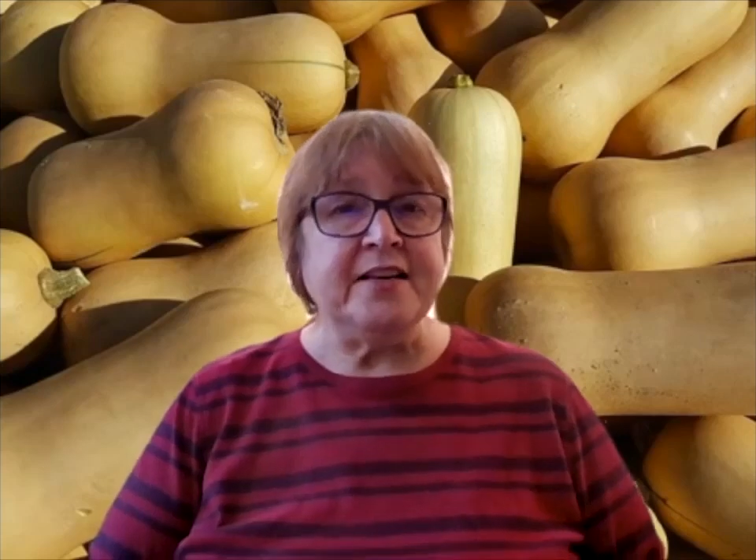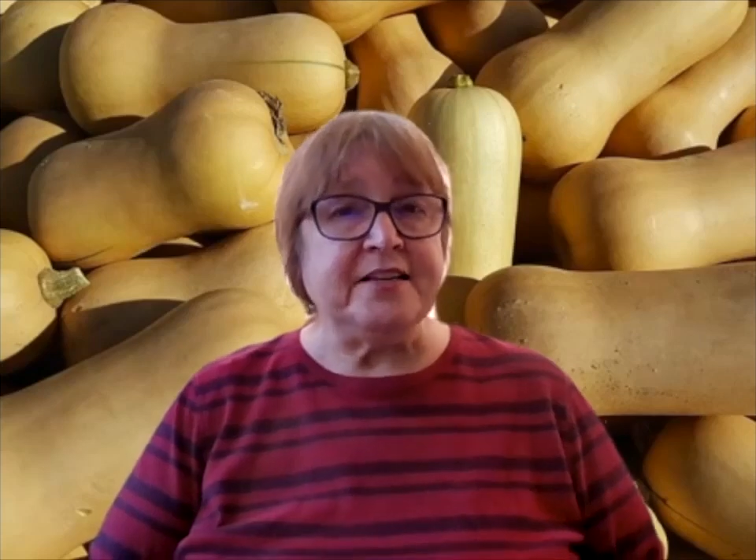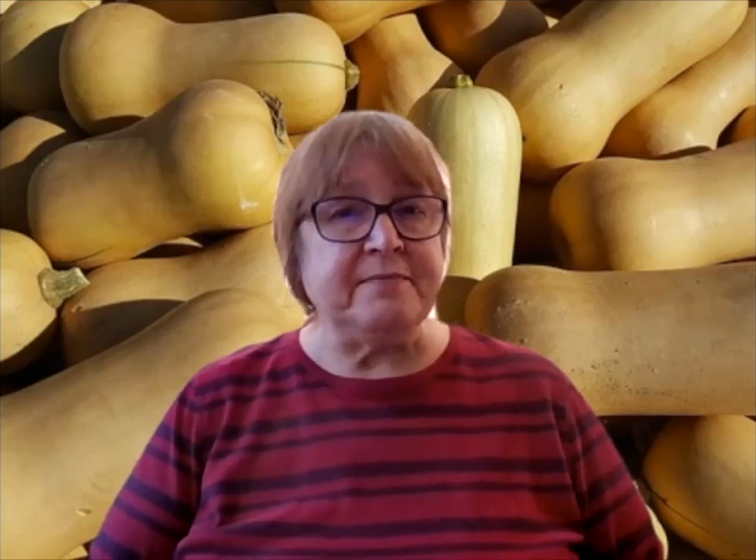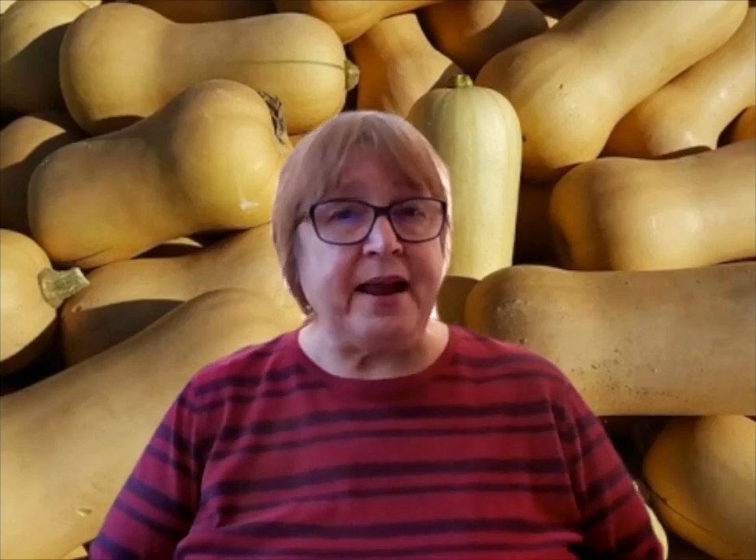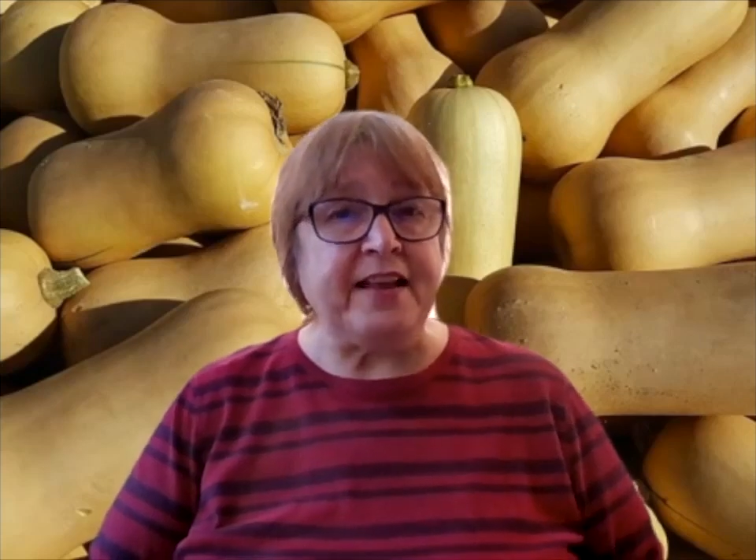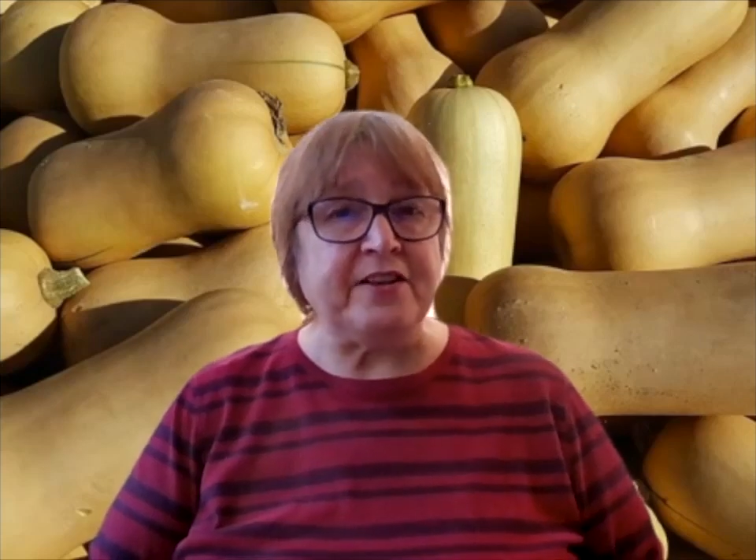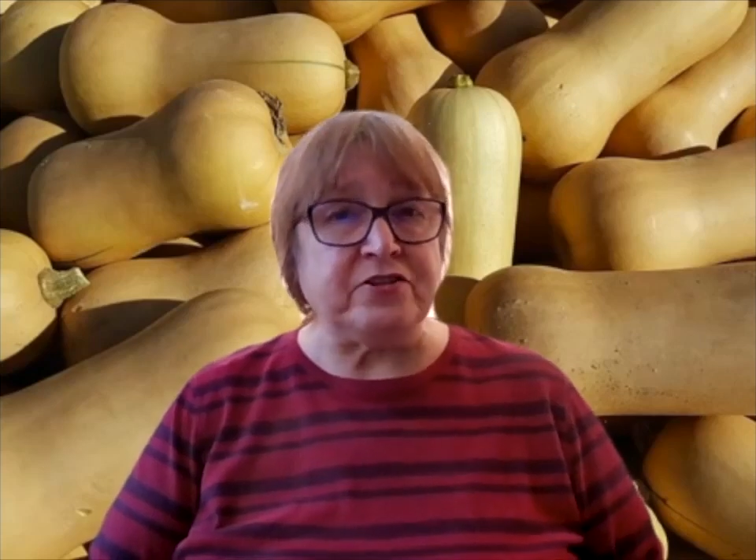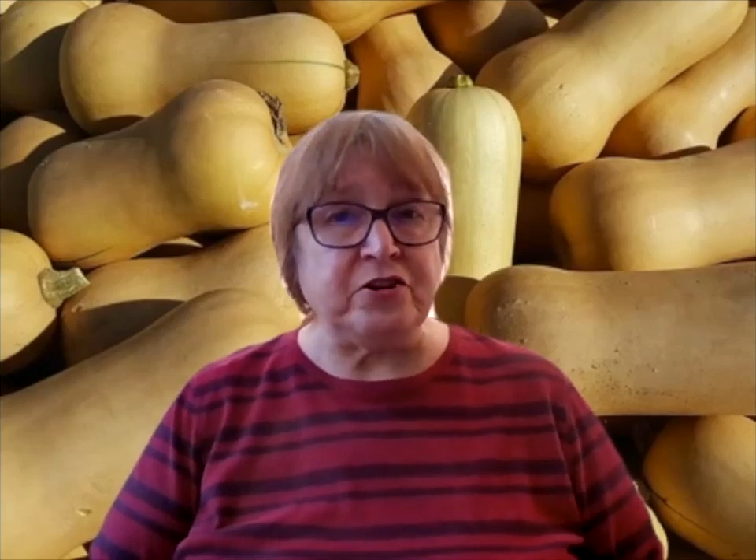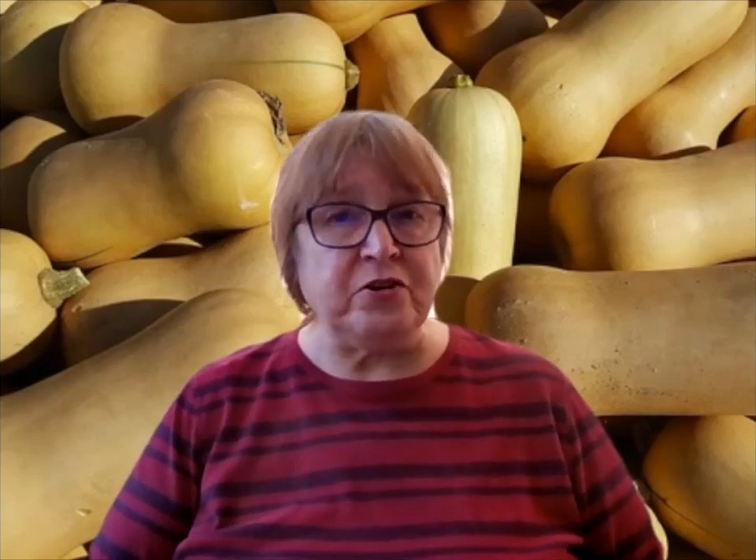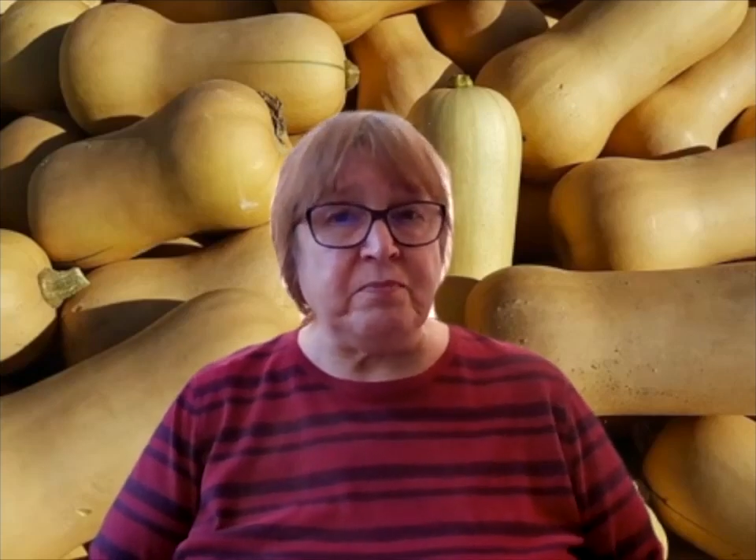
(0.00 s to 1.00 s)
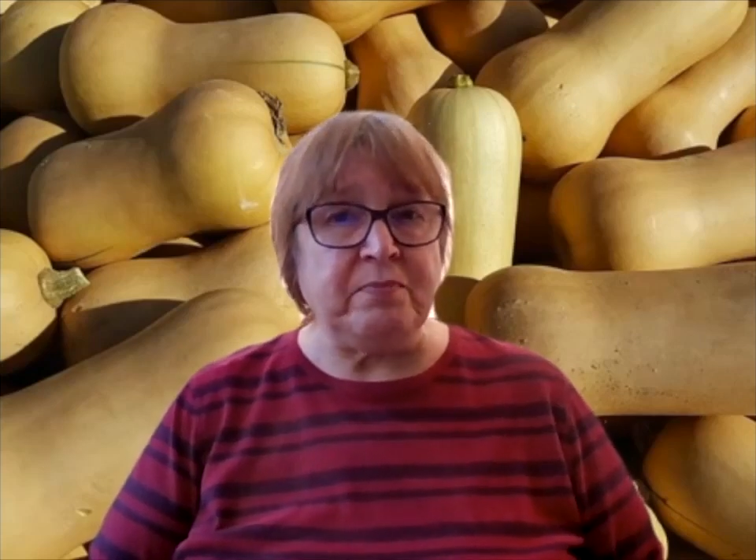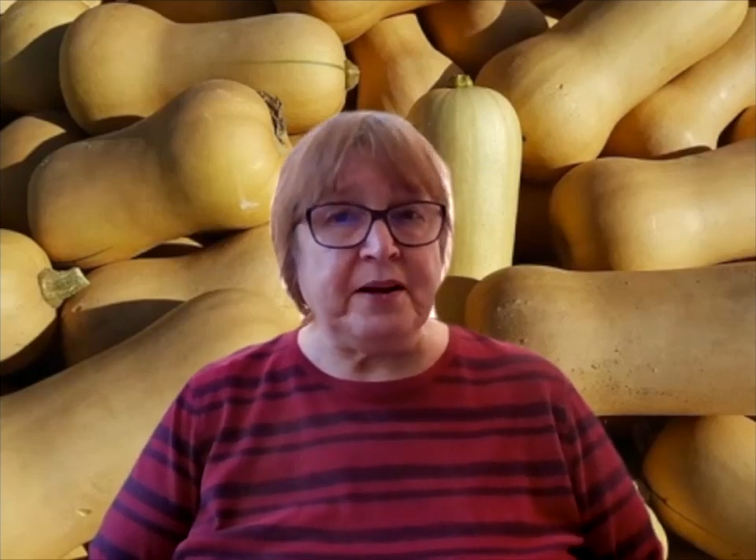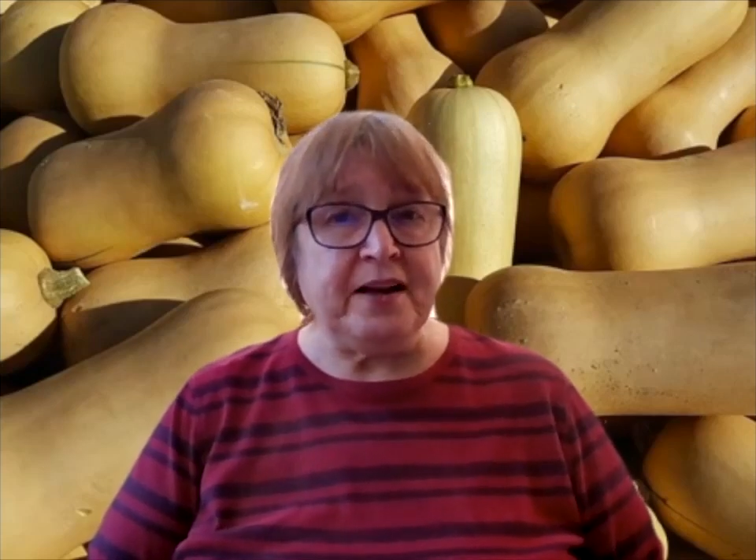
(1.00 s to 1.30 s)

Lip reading: To make the soup,